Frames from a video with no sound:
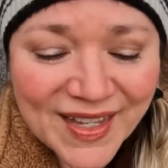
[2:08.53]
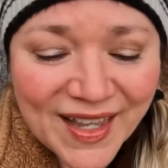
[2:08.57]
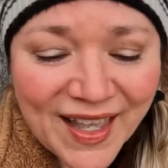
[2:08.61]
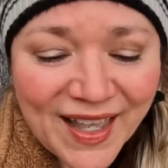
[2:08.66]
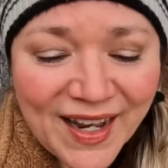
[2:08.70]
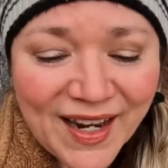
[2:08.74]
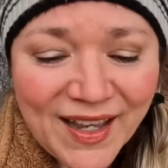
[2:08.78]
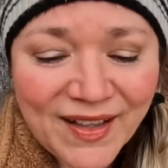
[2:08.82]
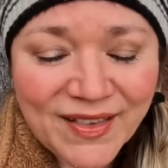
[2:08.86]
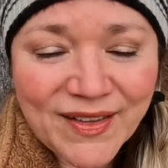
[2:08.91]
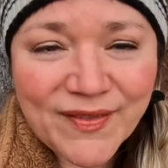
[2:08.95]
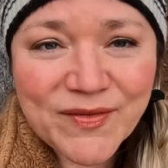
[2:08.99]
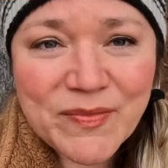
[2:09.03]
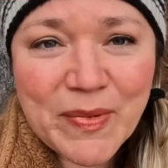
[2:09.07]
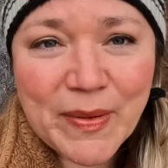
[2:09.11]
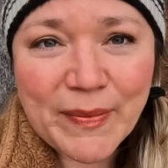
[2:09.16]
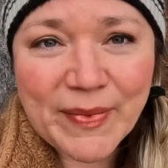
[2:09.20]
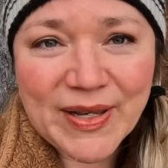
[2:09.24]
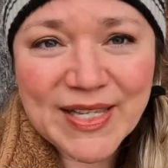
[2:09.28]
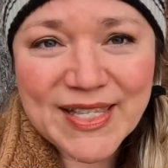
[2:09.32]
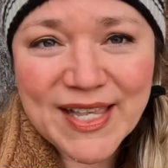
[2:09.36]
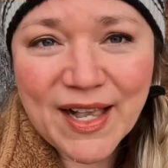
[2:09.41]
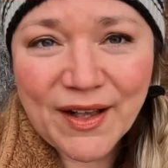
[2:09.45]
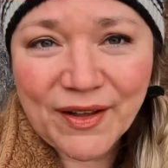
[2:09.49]
And I lived by
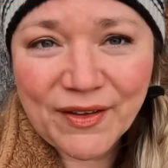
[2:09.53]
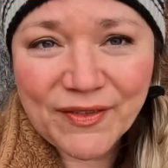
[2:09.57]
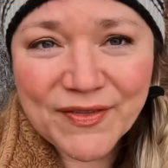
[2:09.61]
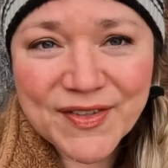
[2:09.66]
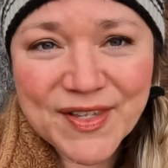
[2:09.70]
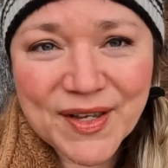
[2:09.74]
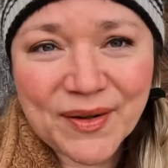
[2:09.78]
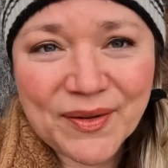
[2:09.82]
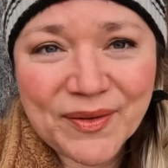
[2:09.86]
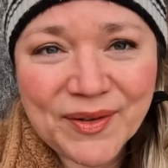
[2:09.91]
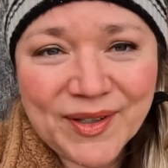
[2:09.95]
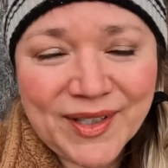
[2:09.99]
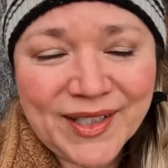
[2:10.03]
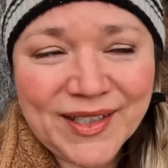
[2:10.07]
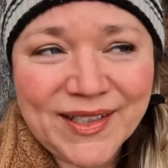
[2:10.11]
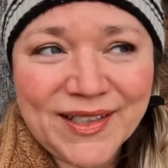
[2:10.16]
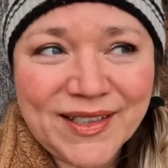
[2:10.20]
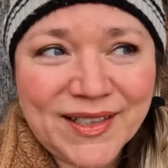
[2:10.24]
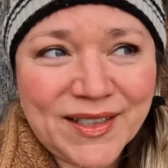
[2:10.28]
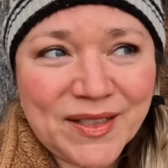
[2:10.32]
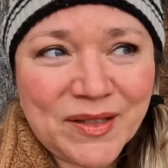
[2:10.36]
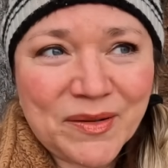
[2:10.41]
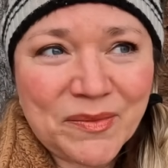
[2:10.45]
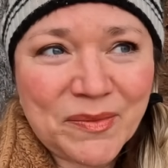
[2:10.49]
myself, so
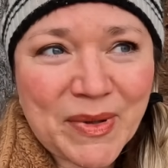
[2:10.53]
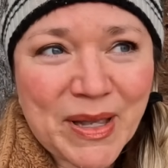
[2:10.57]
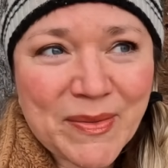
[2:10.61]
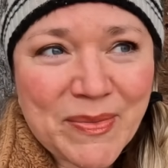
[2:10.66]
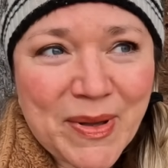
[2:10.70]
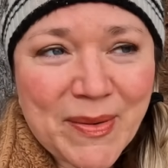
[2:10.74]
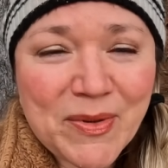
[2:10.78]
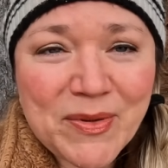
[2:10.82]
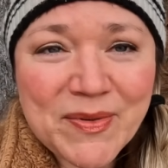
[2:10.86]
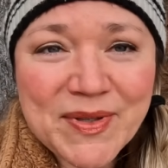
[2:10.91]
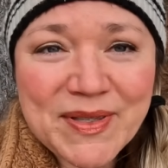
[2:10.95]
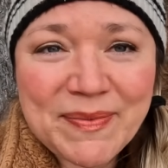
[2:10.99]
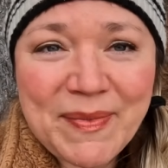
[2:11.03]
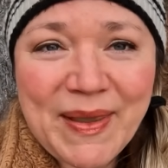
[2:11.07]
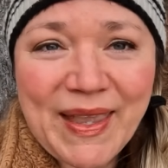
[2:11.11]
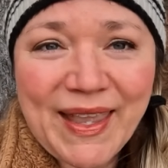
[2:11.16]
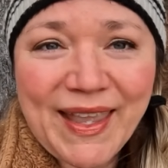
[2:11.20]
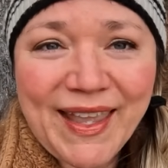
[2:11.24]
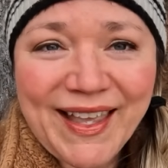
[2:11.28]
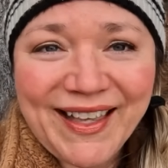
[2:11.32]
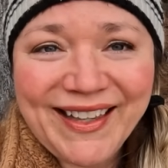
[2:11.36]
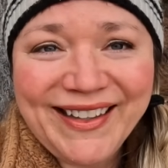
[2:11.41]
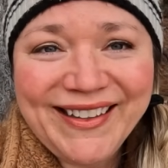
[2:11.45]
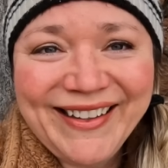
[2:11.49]
my bubble was
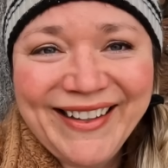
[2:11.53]
me.